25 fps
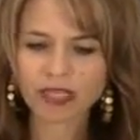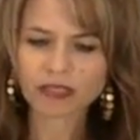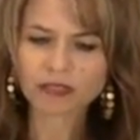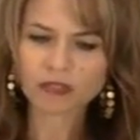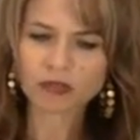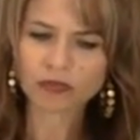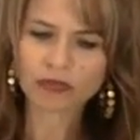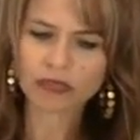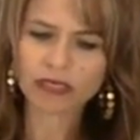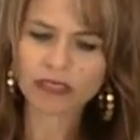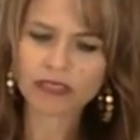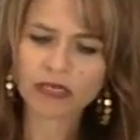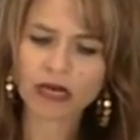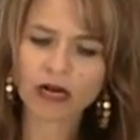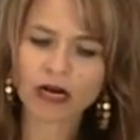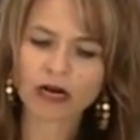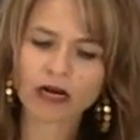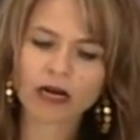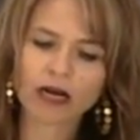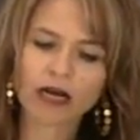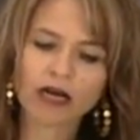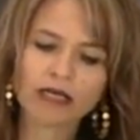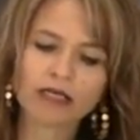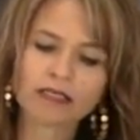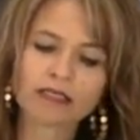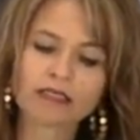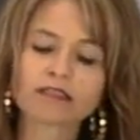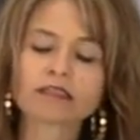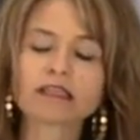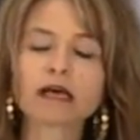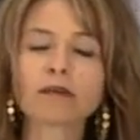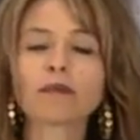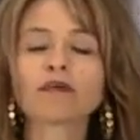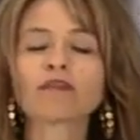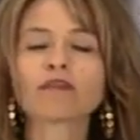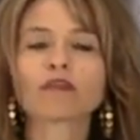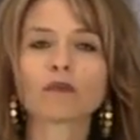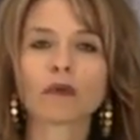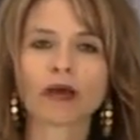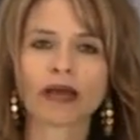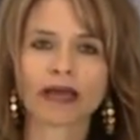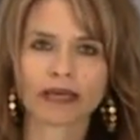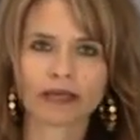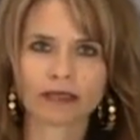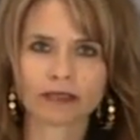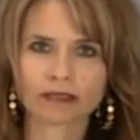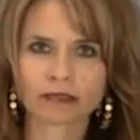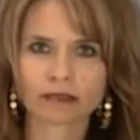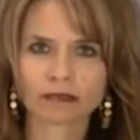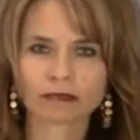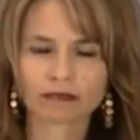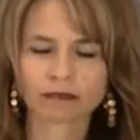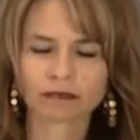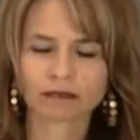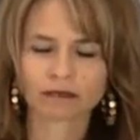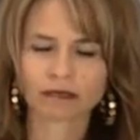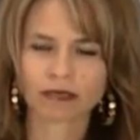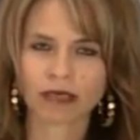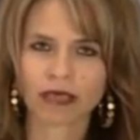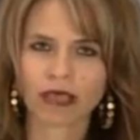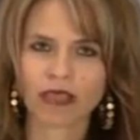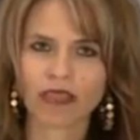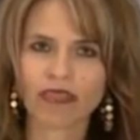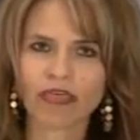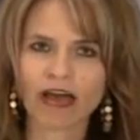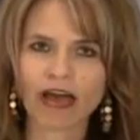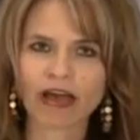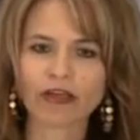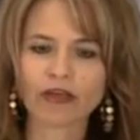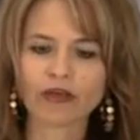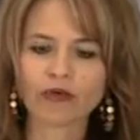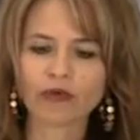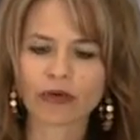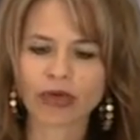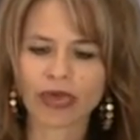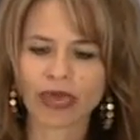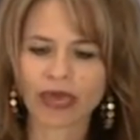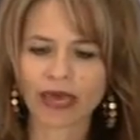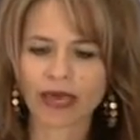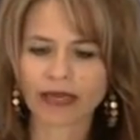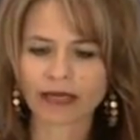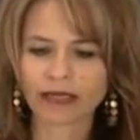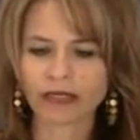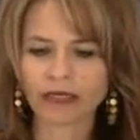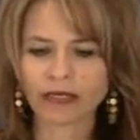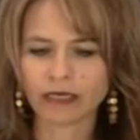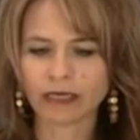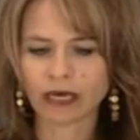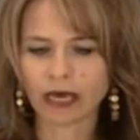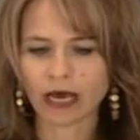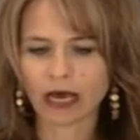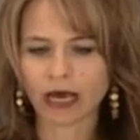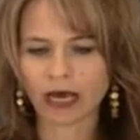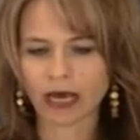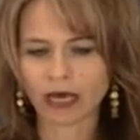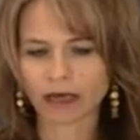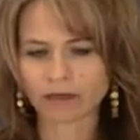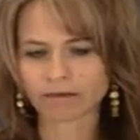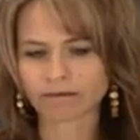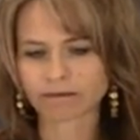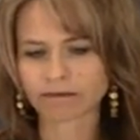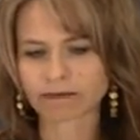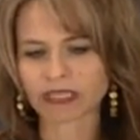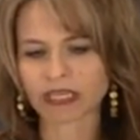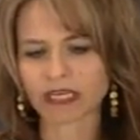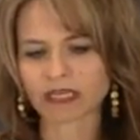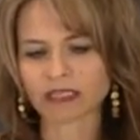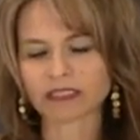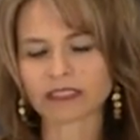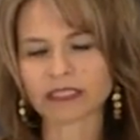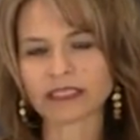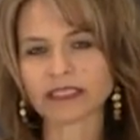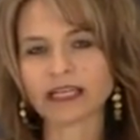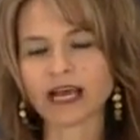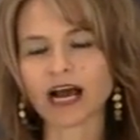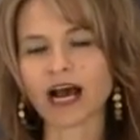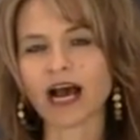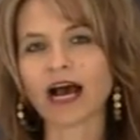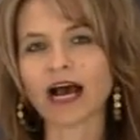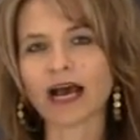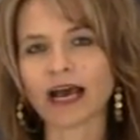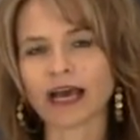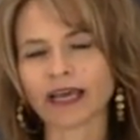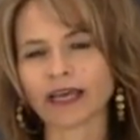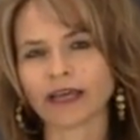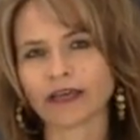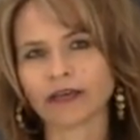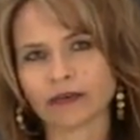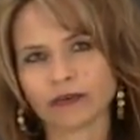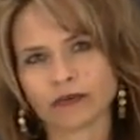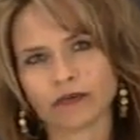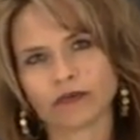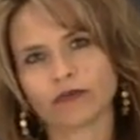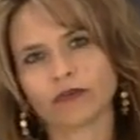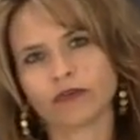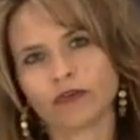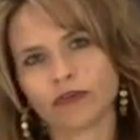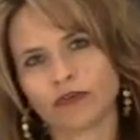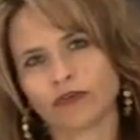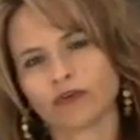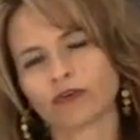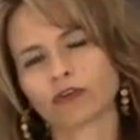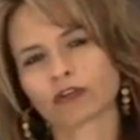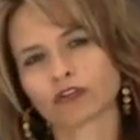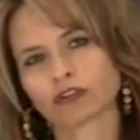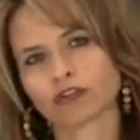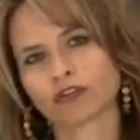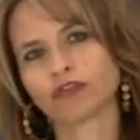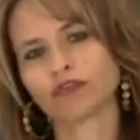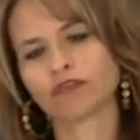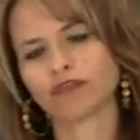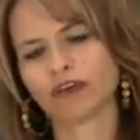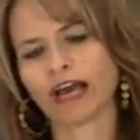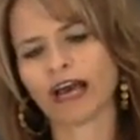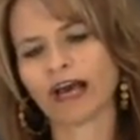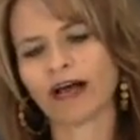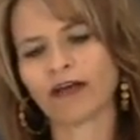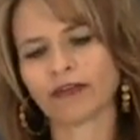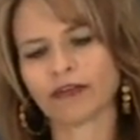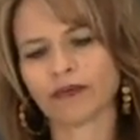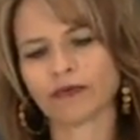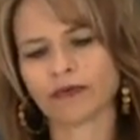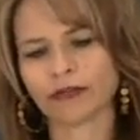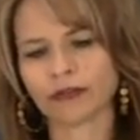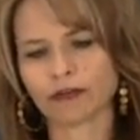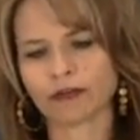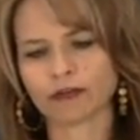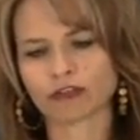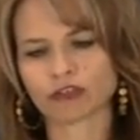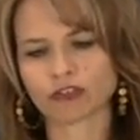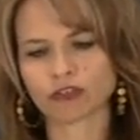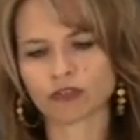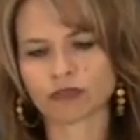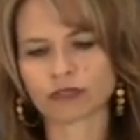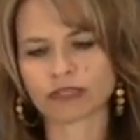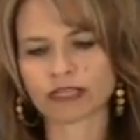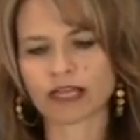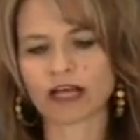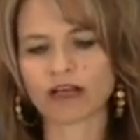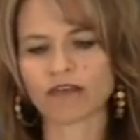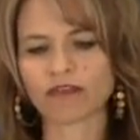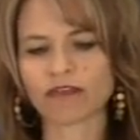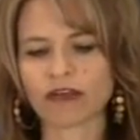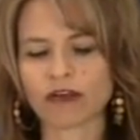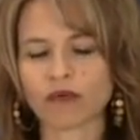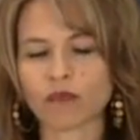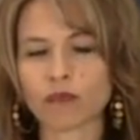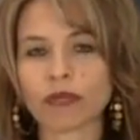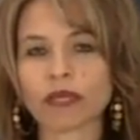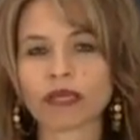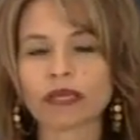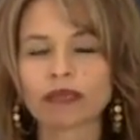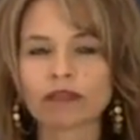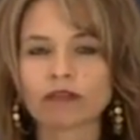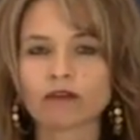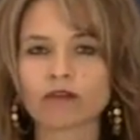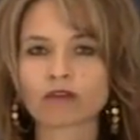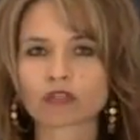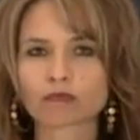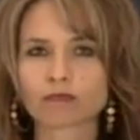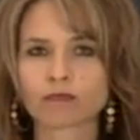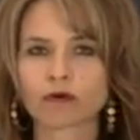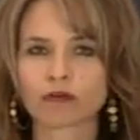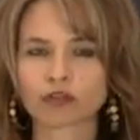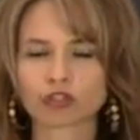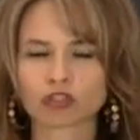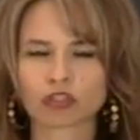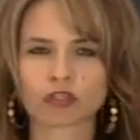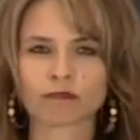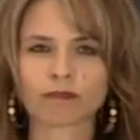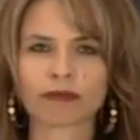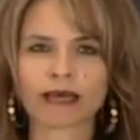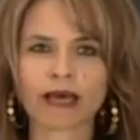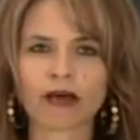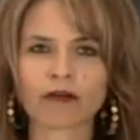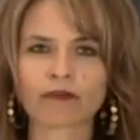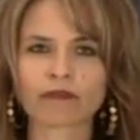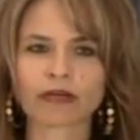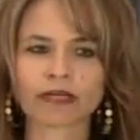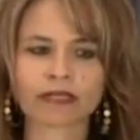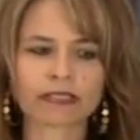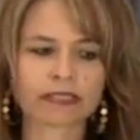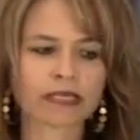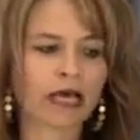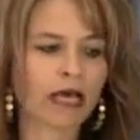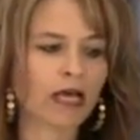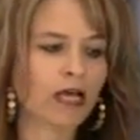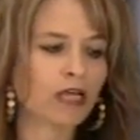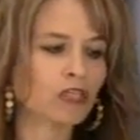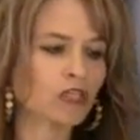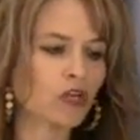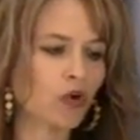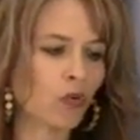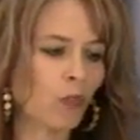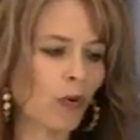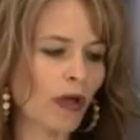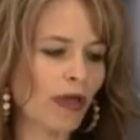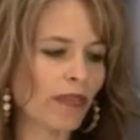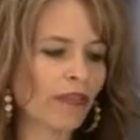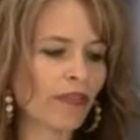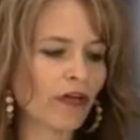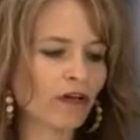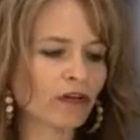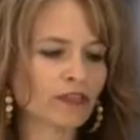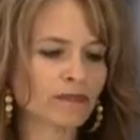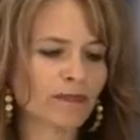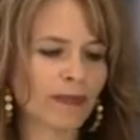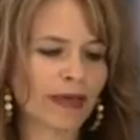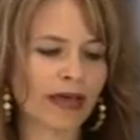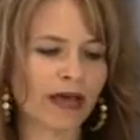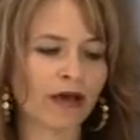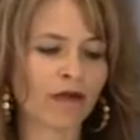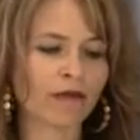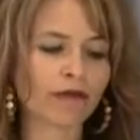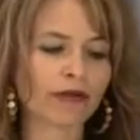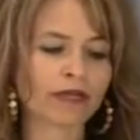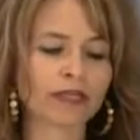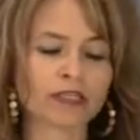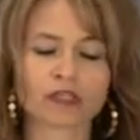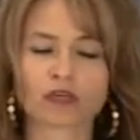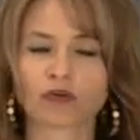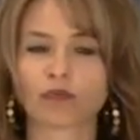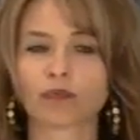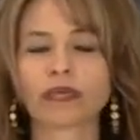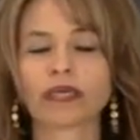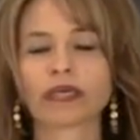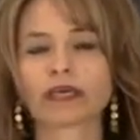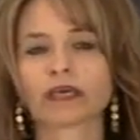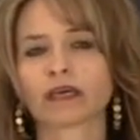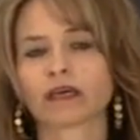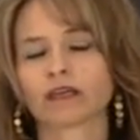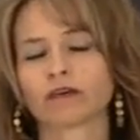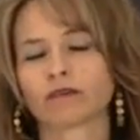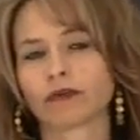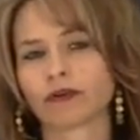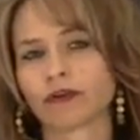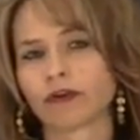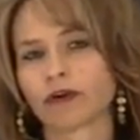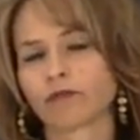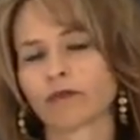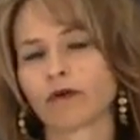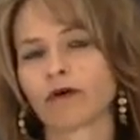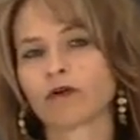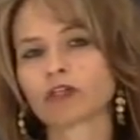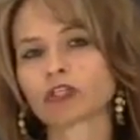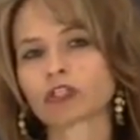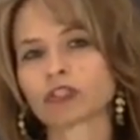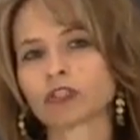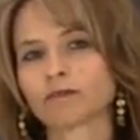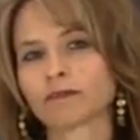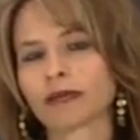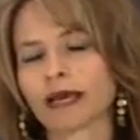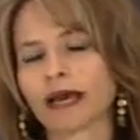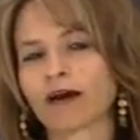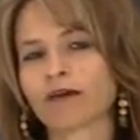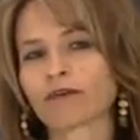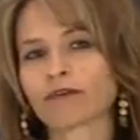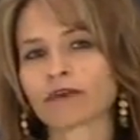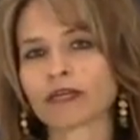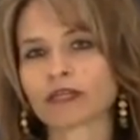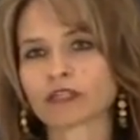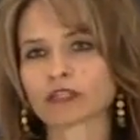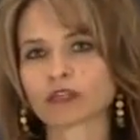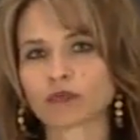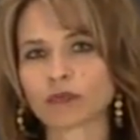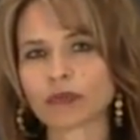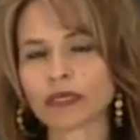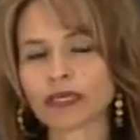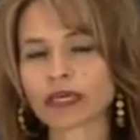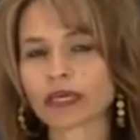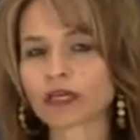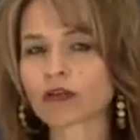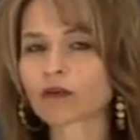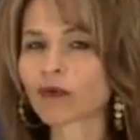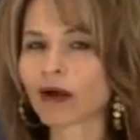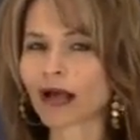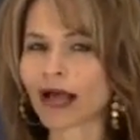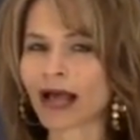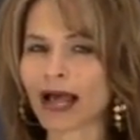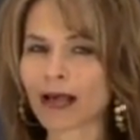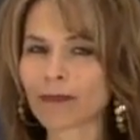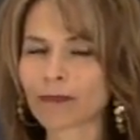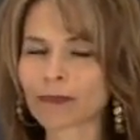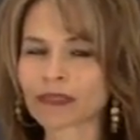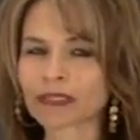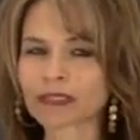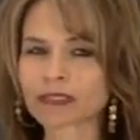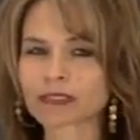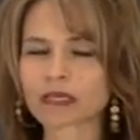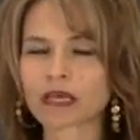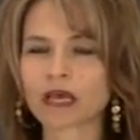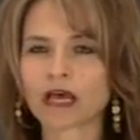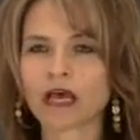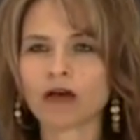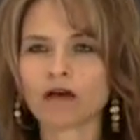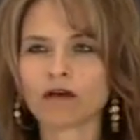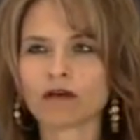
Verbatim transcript: So these are some of the ways that you can um, deny your true value and your true self and weaken those emotional boundaries. So when those boundaries are weakened, when your emotional boundaries are weakened, what happens?